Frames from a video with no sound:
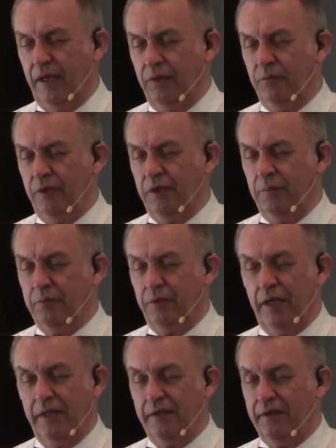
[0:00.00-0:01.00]
and we
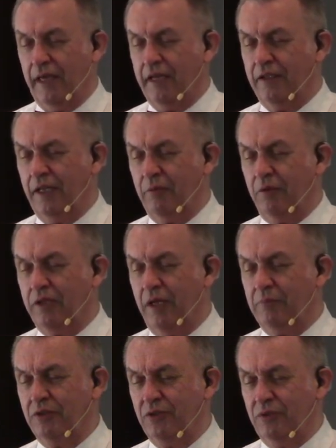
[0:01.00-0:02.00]
pray that that day will
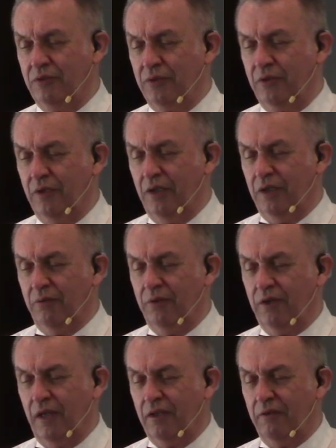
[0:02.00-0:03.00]
come soon.
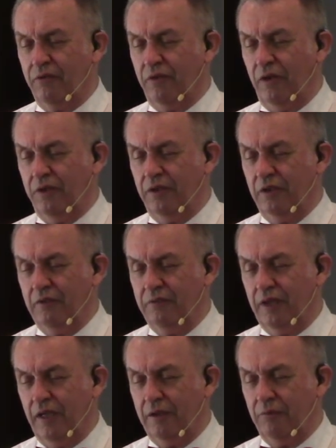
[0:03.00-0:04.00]
We thank you for all that
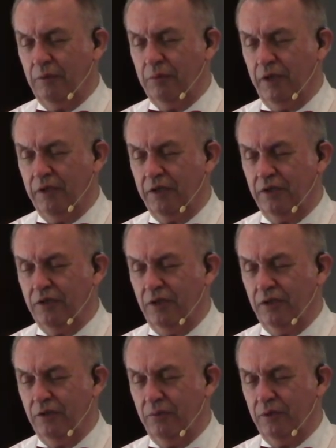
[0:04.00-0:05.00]
you've done, and we pray you
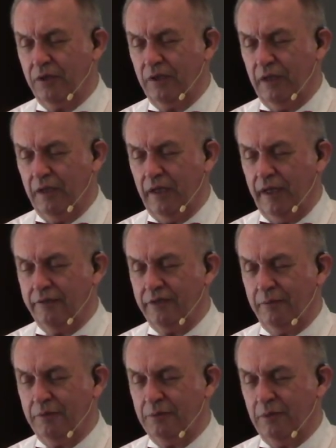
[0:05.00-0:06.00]
continue to work in our
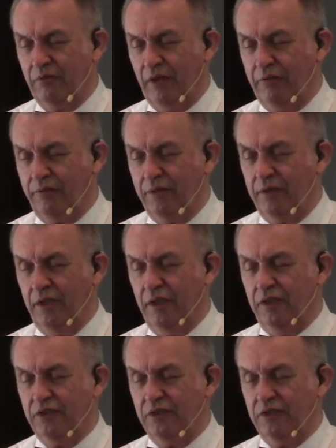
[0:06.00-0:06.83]
lives. Help us be faithful